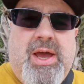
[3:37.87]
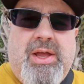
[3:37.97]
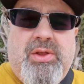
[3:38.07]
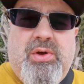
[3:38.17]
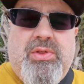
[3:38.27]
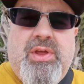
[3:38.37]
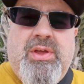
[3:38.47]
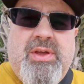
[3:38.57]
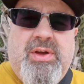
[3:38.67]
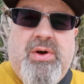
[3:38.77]
and other
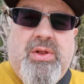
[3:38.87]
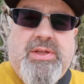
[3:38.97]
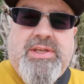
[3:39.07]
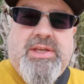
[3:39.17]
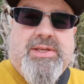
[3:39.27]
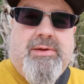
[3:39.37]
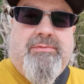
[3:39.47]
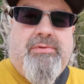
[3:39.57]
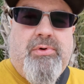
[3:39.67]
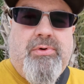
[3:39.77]
holiday type
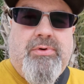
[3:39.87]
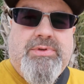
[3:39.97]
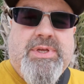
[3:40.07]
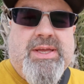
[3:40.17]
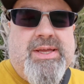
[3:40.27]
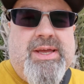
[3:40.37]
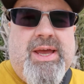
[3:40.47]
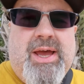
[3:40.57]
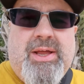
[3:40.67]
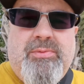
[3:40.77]
photos,
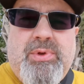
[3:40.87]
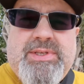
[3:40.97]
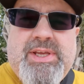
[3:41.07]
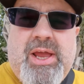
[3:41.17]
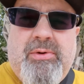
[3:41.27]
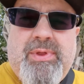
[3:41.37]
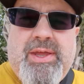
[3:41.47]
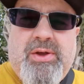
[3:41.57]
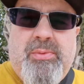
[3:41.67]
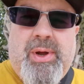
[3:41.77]
and we'll see how
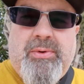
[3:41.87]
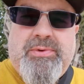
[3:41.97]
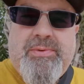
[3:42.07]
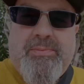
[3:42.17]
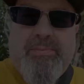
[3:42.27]
they come out.